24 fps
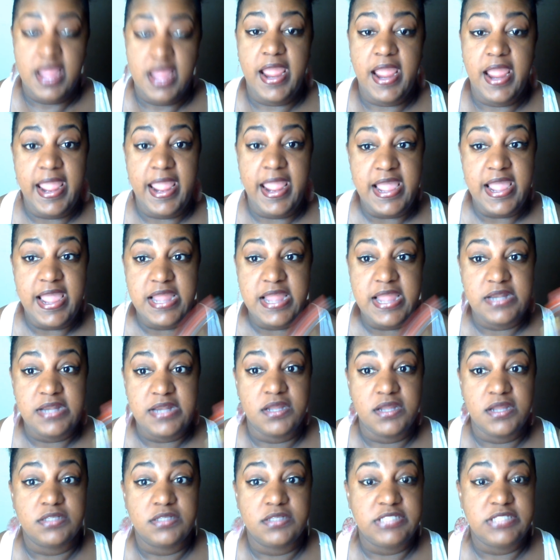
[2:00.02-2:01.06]
And
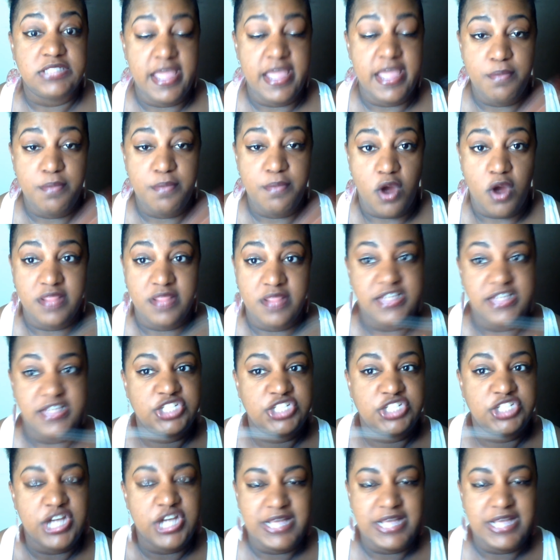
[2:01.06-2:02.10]
Tamar, that's
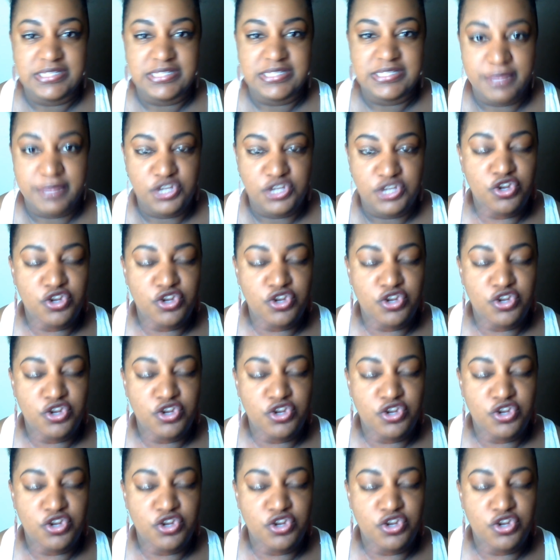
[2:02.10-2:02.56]
your husband.